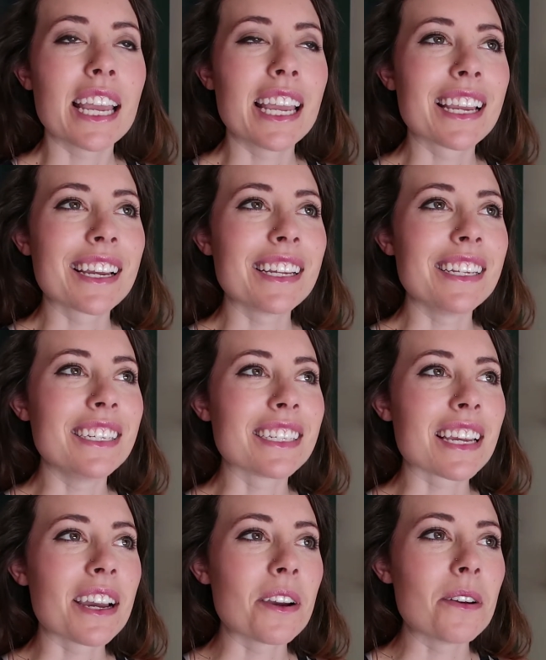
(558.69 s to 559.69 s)

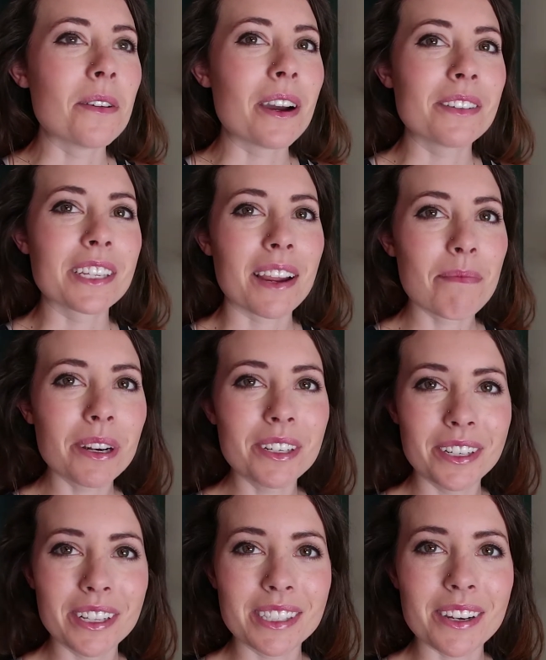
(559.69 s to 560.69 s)
And I was like, I'm pretty
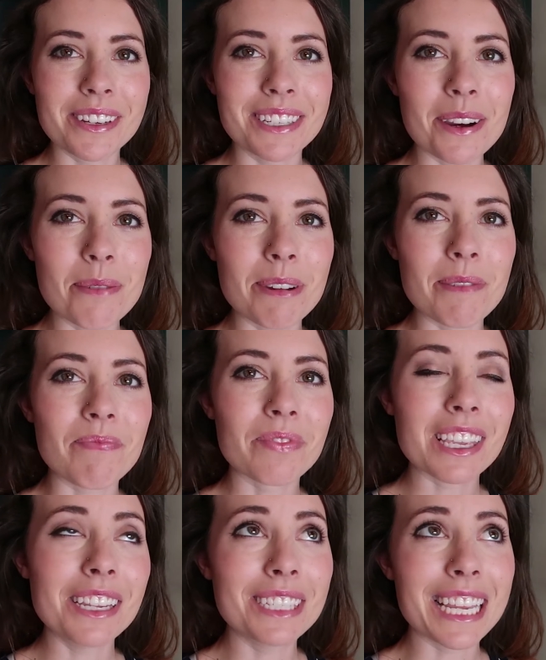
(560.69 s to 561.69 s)
sure that's always open.
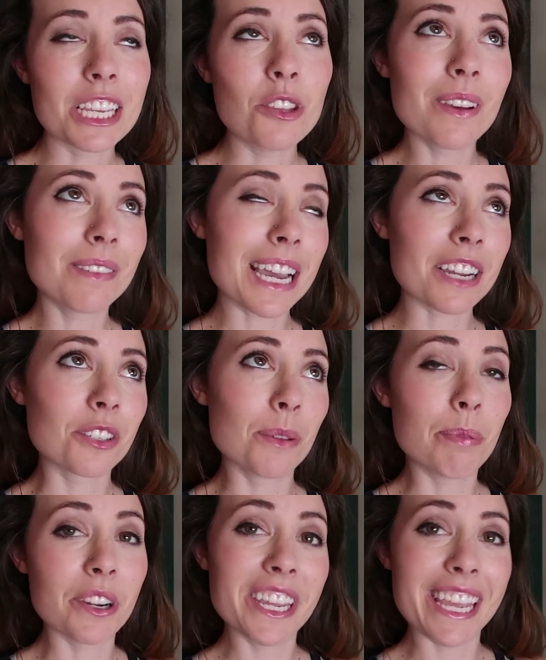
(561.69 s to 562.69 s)
He's like, you have to
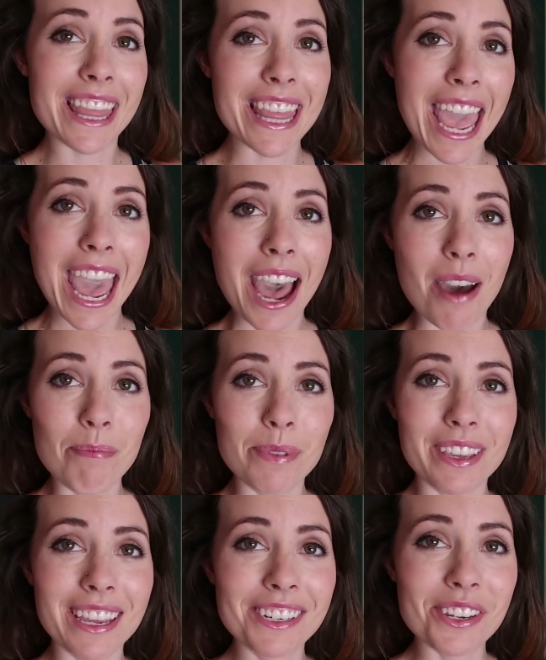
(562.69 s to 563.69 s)
actually put it in the app,
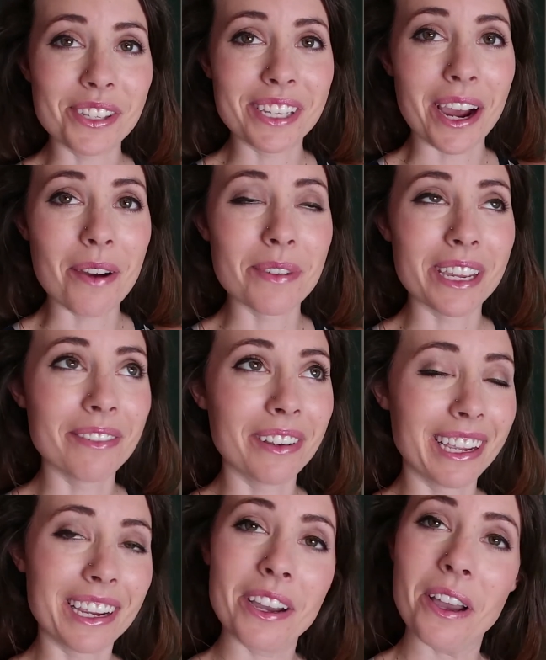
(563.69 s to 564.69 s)
you can't just tell me. And
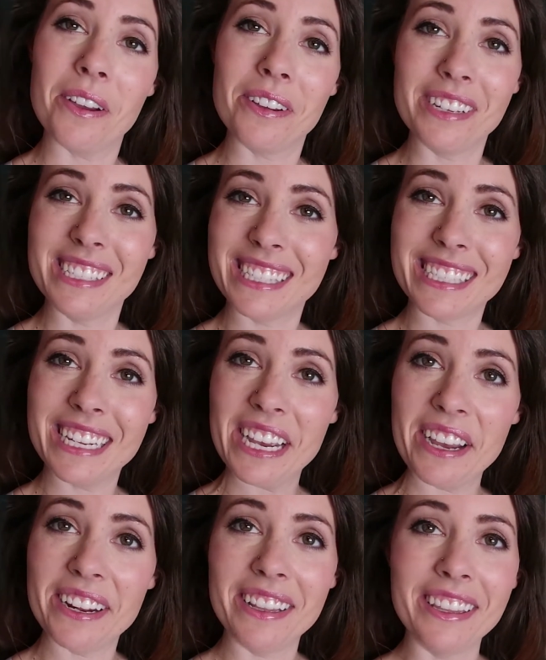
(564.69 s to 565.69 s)
we're like, oh
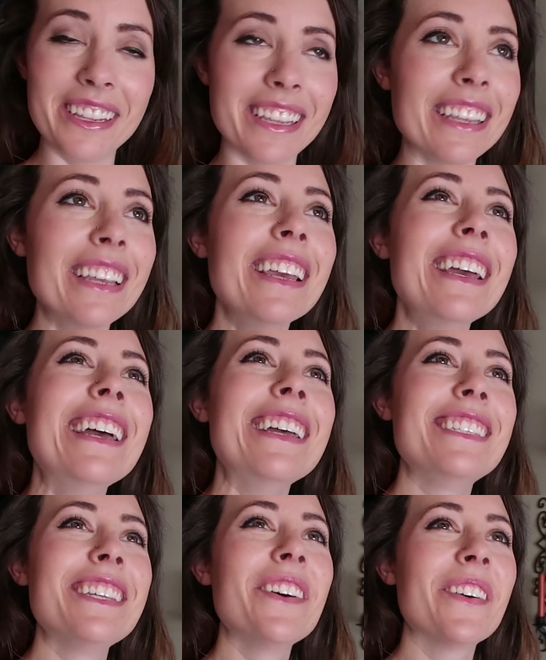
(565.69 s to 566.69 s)
godly.
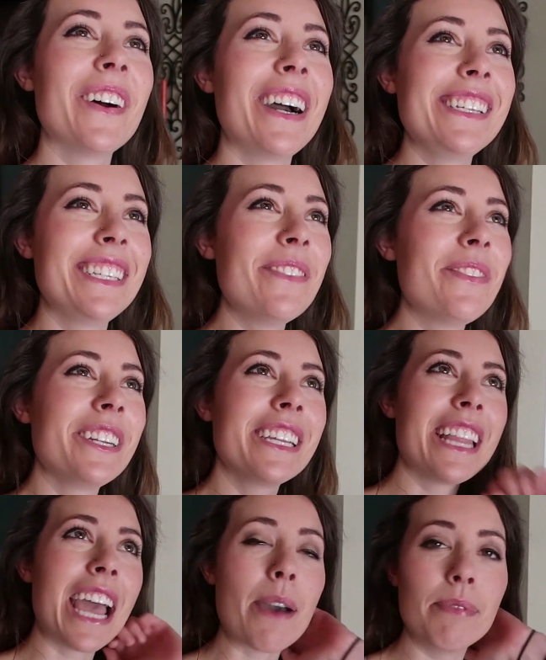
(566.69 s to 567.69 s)
And so I start
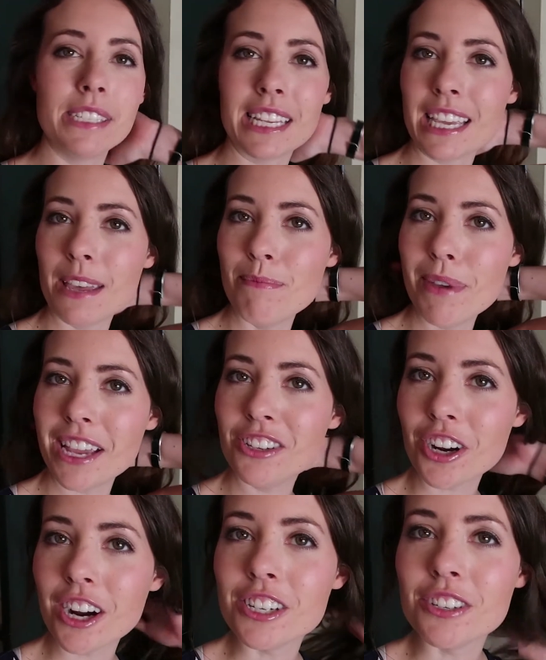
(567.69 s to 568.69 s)
putting in the app. He's like, it may
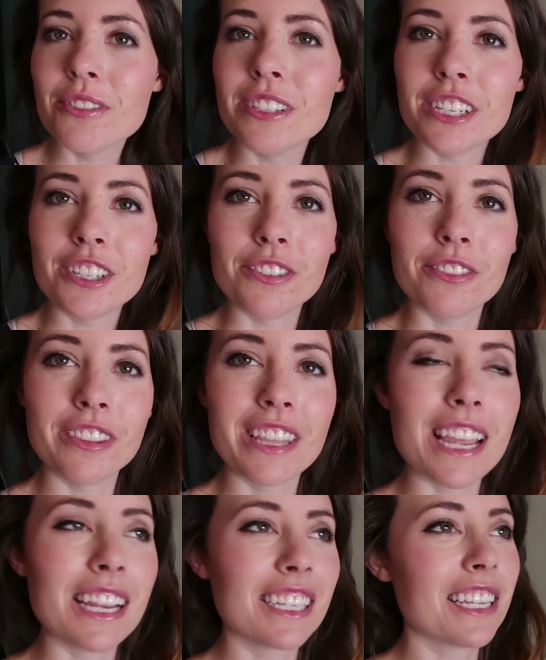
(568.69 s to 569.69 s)
charge you additional
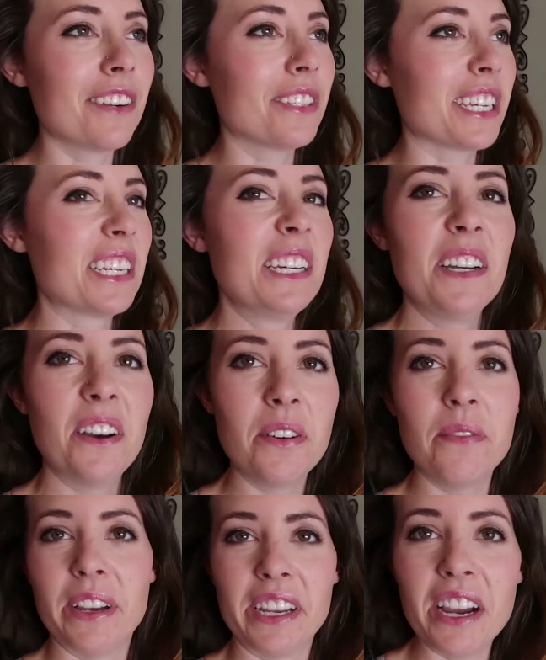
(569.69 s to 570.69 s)
things. And I was like,
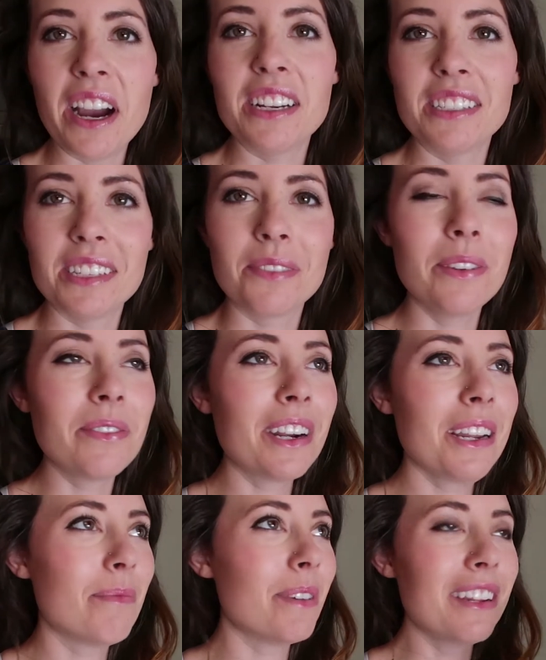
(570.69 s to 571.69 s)
oh my gosh, like we've
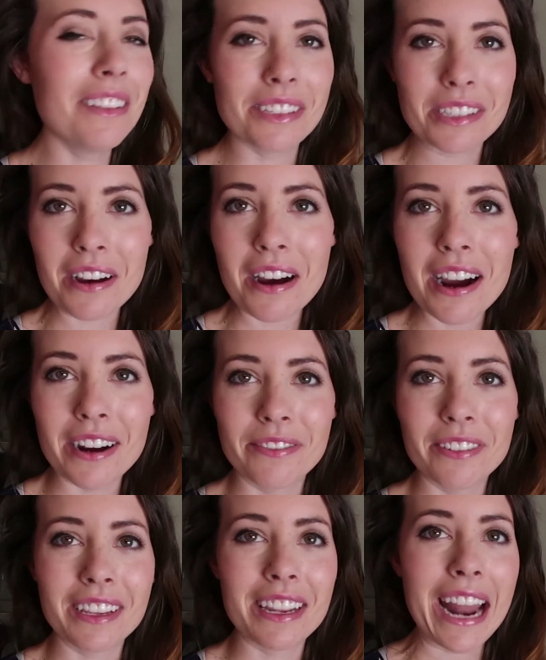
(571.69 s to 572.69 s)
already been in this car
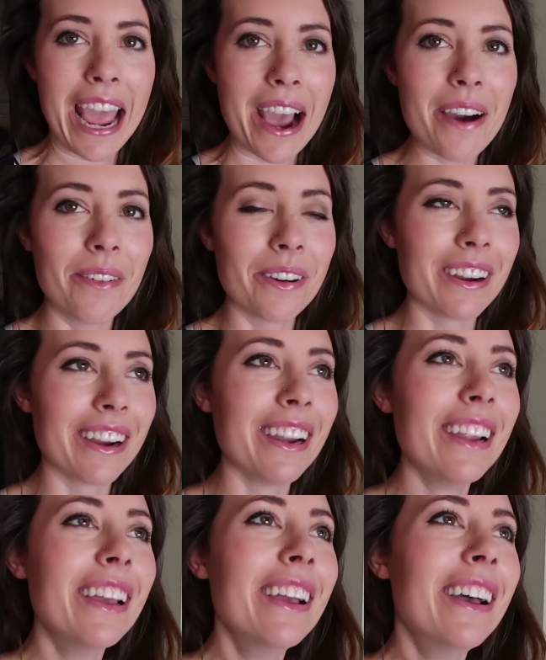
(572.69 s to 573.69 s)
for like an
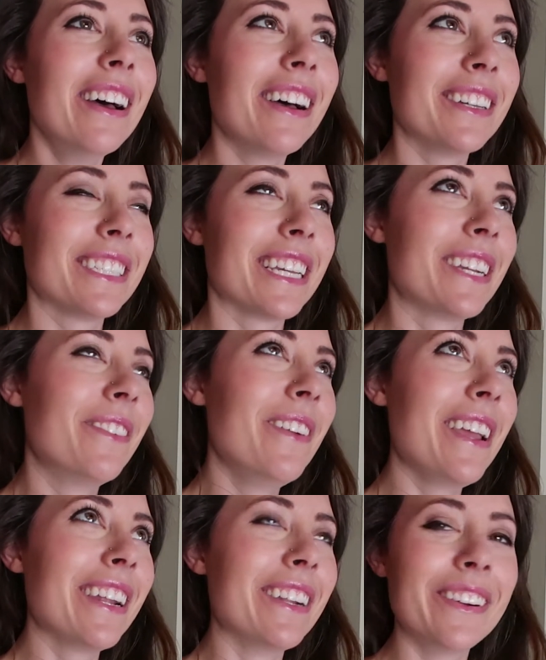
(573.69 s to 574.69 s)
hour. I was like,
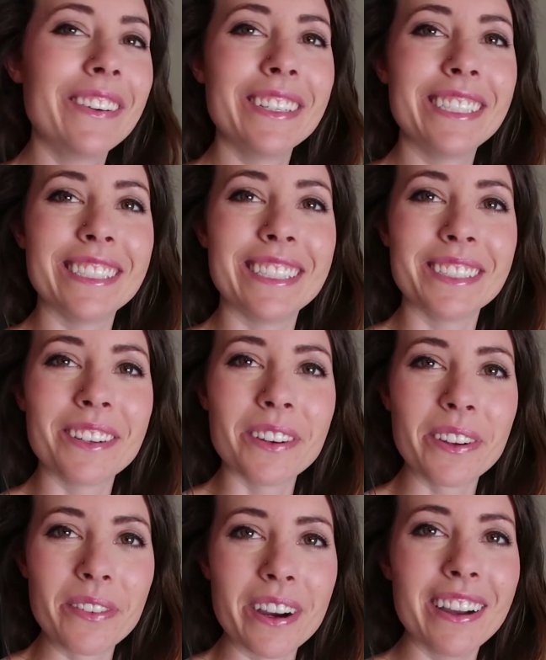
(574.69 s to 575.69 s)
man, wish this isn't
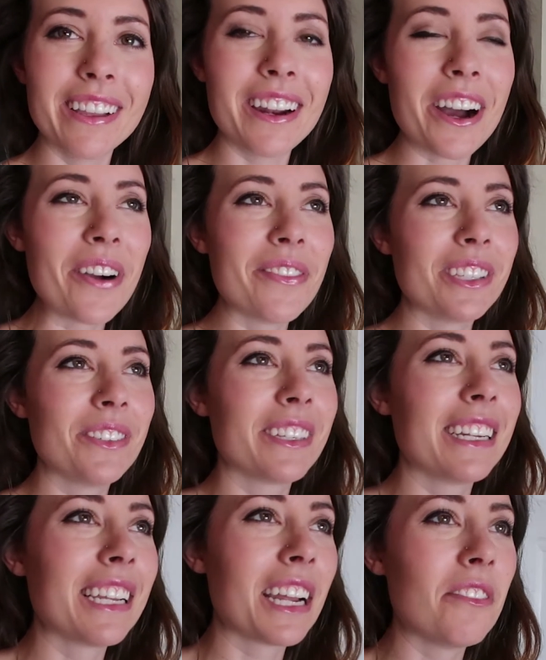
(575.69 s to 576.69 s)
going well. And all of us are
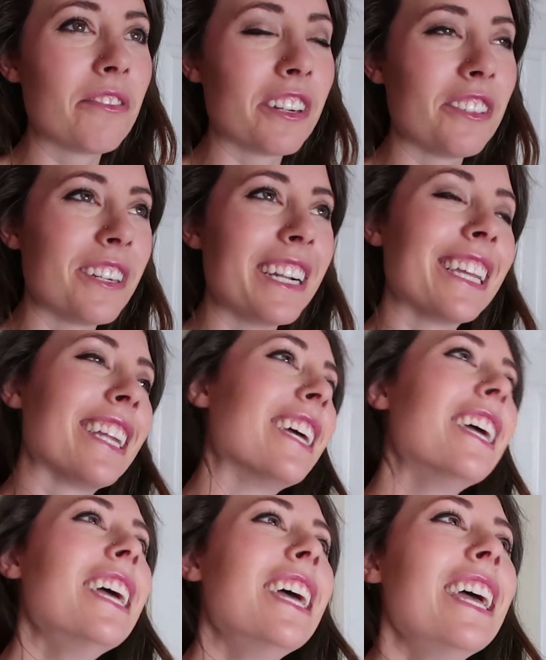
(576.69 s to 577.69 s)
getting kind of
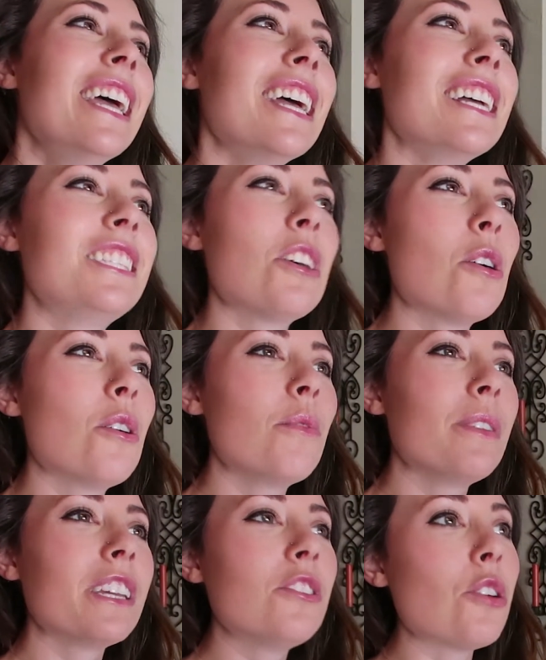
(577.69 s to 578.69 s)
frustrated. And
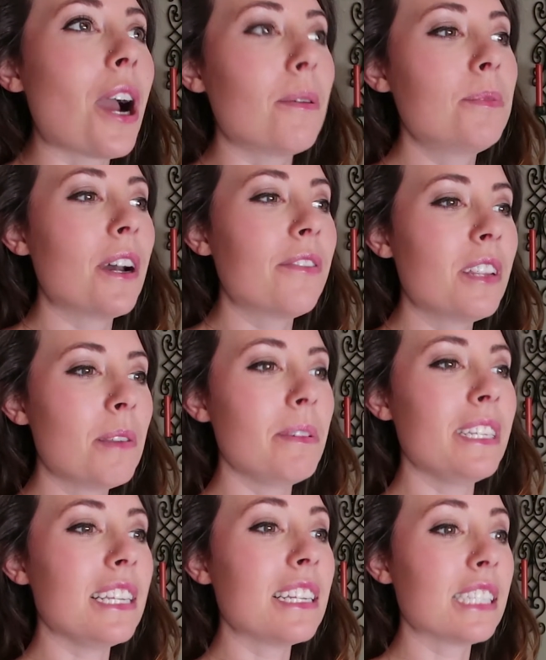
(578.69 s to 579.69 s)
so we get dropped off on the
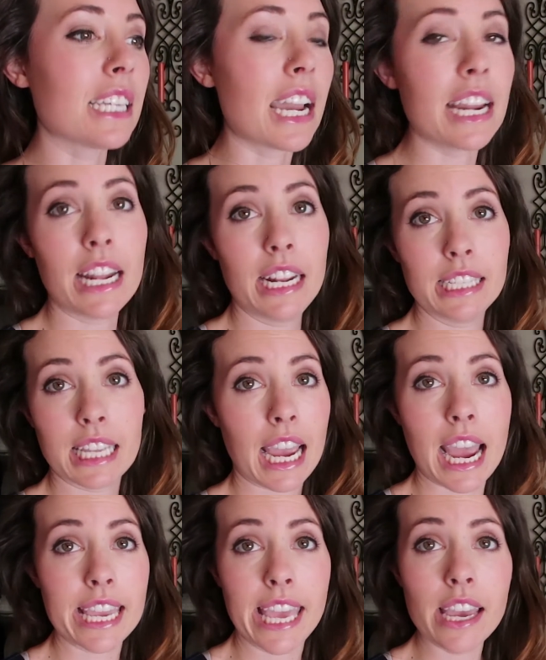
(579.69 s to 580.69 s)
Medina side, and he's
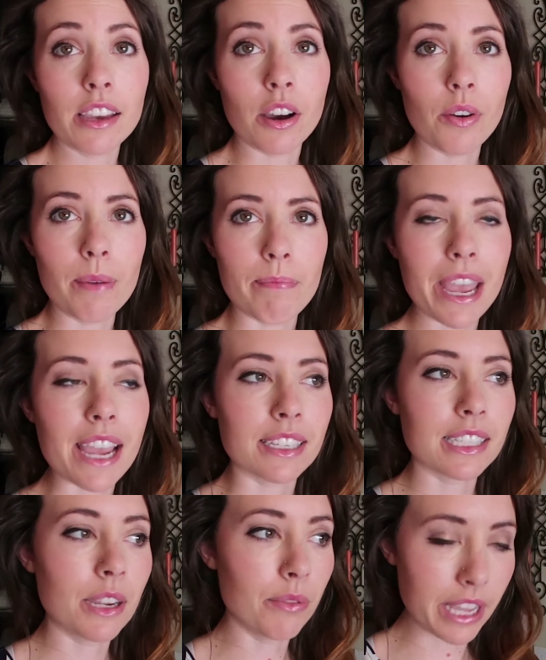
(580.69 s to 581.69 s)
like, I can't go on
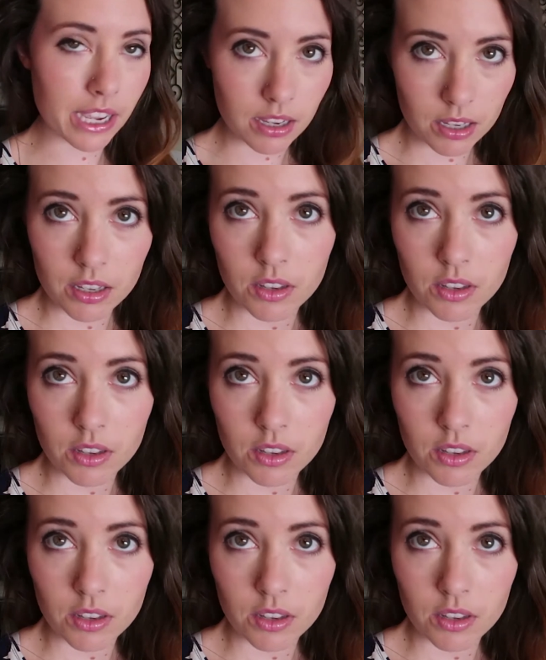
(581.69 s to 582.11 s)
base. And we're like,